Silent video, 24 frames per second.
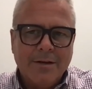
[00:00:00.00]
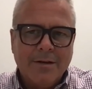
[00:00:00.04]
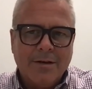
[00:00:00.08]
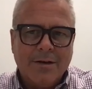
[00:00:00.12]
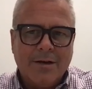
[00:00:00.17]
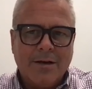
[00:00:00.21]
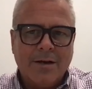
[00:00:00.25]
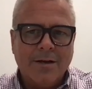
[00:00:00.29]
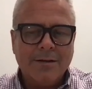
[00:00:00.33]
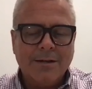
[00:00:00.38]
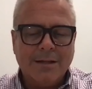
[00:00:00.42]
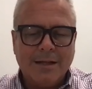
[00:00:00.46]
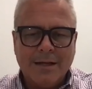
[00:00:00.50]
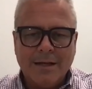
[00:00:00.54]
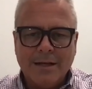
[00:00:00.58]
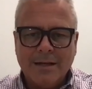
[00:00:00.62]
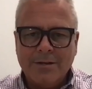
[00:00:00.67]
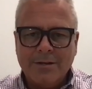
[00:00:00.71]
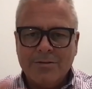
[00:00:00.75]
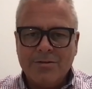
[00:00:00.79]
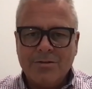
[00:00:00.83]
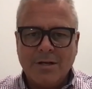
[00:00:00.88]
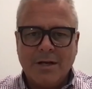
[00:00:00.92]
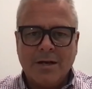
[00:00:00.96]

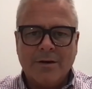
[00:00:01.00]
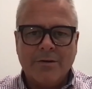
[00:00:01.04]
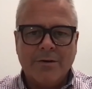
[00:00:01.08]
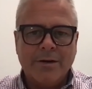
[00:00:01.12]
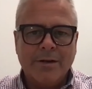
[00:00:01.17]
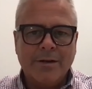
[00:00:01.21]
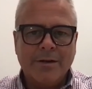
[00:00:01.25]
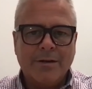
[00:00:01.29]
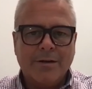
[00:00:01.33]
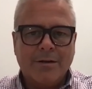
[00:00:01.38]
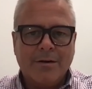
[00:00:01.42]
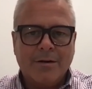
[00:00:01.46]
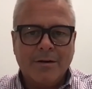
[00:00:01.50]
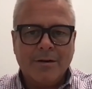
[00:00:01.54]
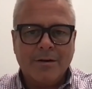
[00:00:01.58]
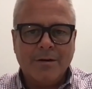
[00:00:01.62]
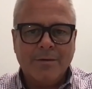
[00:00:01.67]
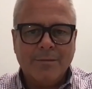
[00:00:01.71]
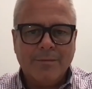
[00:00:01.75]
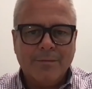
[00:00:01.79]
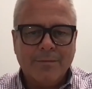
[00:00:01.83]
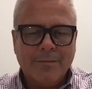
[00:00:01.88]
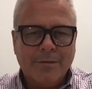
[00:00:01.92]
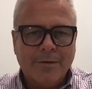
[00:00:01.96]
online sharing
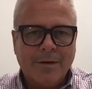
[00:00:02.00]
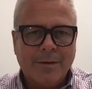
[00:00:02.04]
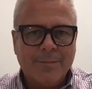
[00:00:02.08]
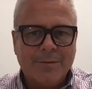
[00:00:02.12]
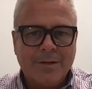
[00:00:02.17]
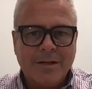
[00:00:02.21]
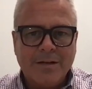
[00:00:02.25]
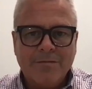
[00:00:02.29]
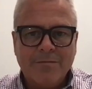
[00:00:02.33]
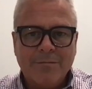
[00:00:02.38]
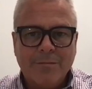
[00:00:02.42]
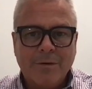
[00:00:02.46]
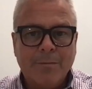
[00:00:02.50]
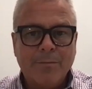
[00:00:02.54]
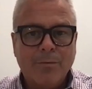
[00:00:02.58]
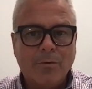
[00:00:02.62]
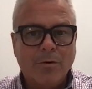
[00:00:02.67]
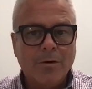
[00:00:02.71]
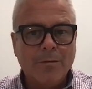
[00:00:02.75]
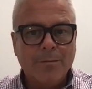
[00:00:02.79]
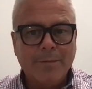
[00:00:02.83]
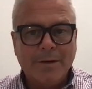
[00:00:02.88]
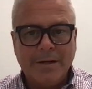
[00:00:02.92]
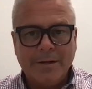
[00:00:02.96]
our update from our
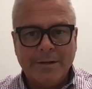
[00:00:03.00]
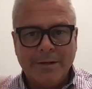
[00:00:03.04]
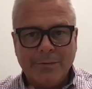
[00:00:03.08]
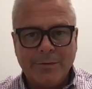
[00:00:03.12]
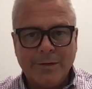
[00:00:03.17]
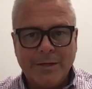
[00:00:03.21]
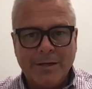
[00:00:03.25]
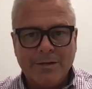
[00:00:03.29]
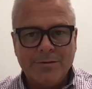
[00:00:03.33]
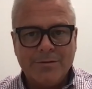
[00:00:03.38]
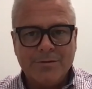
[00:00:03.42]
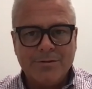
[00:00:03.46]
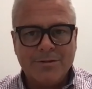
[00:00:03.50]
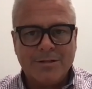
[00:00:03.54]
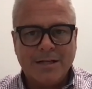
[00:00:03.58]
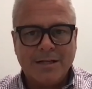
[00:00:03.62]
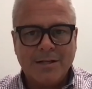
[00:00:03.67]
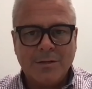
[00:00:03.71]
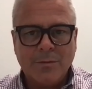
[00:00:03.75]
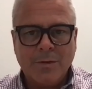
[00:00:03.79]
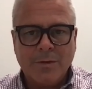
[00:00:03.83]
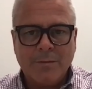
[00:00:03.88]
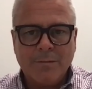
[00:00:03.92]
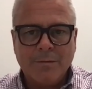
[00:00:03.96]
board meeting that we had just had
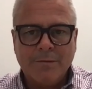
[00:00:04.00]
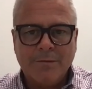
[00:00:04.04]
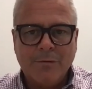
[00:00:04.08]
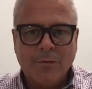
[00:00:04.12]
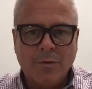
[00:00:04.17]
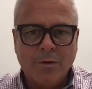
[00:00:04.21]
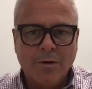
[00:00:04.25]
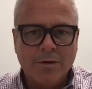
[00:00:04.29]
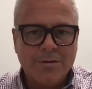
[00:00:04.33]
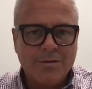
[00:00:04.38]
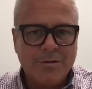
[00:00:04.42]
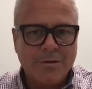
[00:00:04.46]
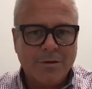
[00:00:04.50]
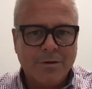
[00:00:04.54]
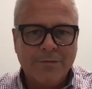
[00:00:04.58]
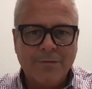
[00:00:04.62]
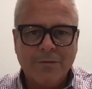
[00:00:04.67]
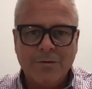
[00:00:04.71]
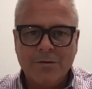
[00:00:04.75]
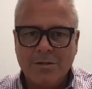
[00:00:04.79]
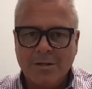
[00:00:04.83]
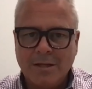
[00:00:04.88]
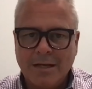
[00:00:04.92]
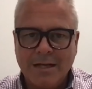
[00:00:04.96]
the week before, showed a
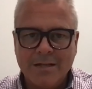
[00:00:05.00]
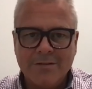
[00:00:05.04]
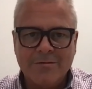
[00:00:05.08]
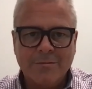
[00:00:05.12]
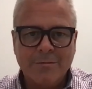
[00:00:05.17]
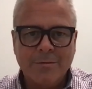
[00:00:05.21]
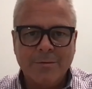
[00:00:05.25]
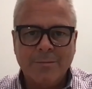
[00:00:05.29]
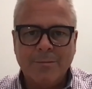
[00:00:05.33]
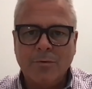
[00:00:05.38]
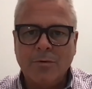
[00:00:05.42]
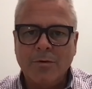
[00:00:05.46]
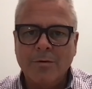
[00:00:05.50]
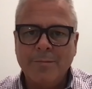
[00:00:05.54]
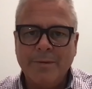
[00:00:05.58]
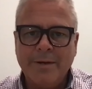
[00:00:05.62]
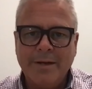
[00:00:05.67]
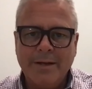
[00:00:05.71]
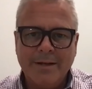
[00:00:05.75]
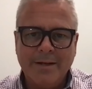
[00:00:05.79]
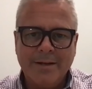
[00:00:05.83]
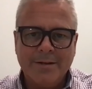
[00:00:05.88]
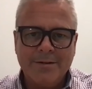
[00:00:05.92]
few slides from the board meeting.